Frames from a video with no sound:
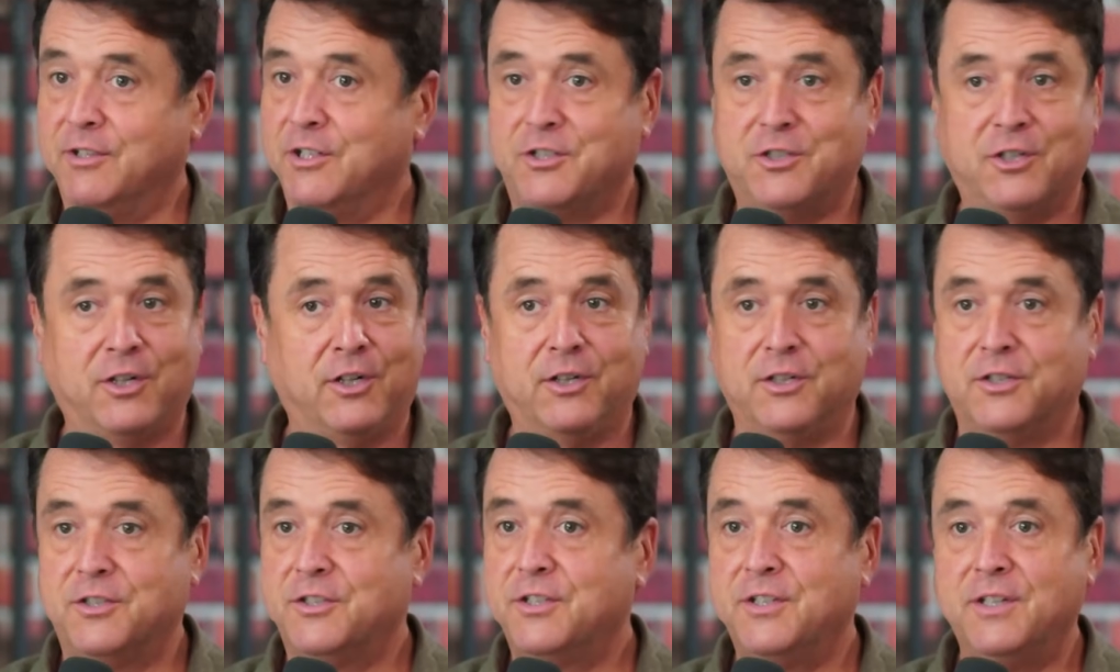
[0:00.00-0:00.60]
at
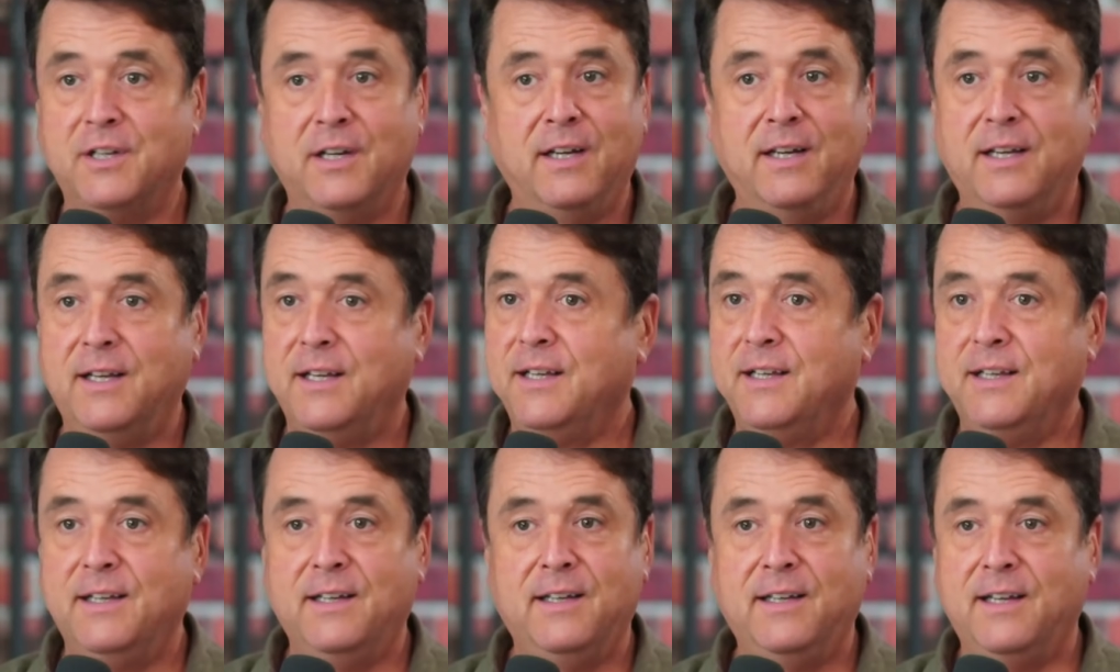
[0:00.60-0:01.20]
church.
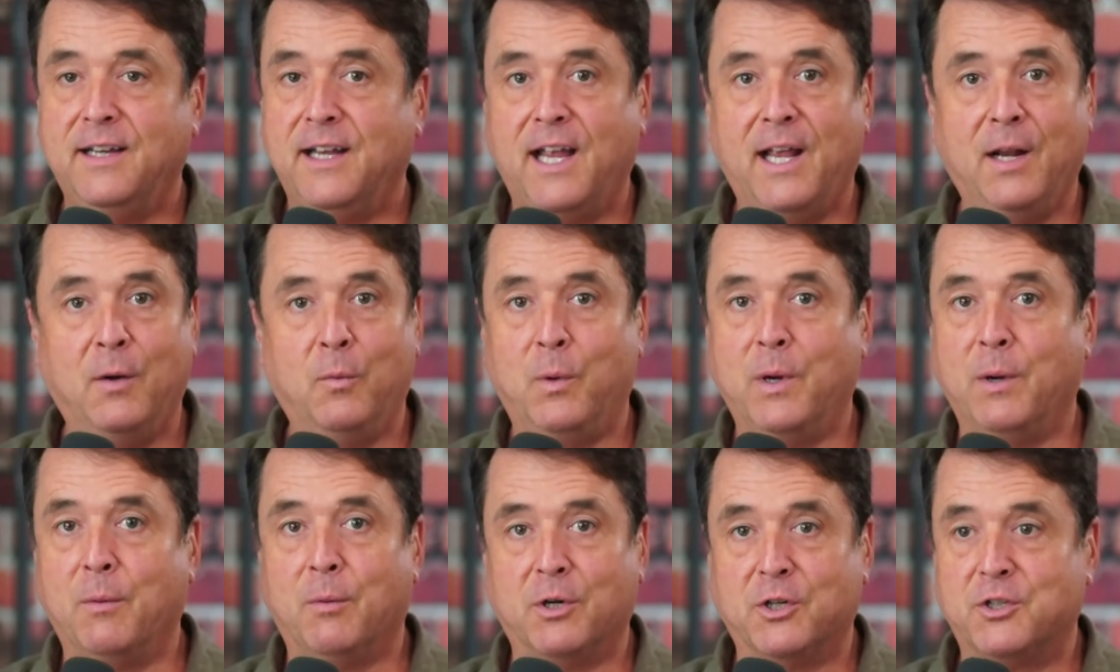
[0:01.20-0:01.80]
And mm -hmm.
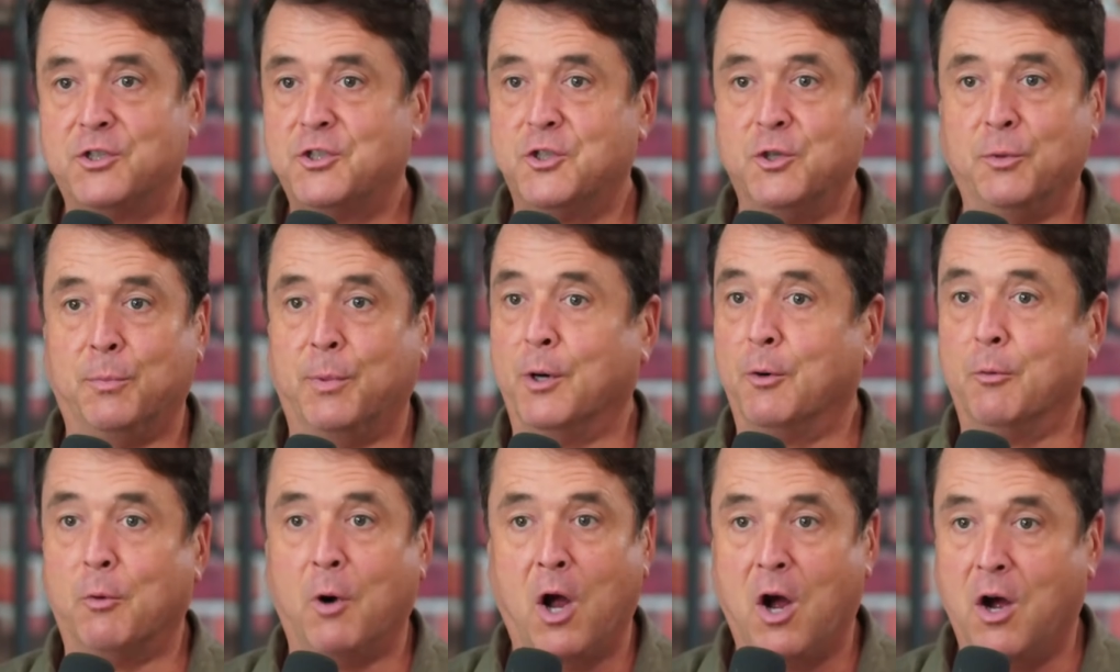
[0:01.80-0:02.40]
we mm-hmm. were
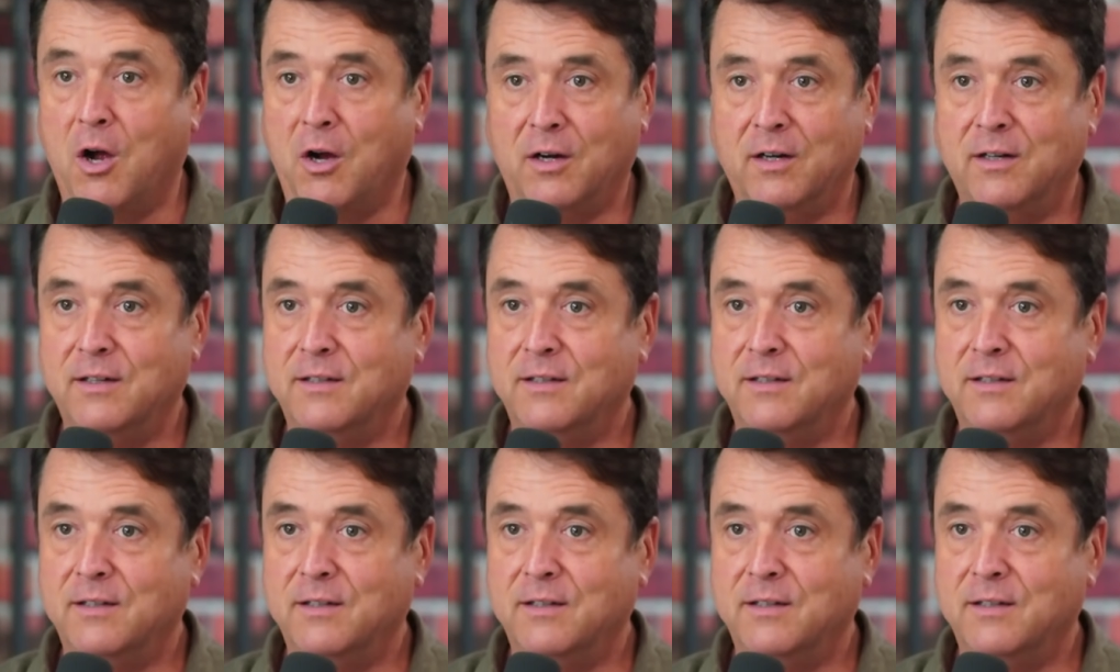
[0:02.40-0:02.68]
super wrong.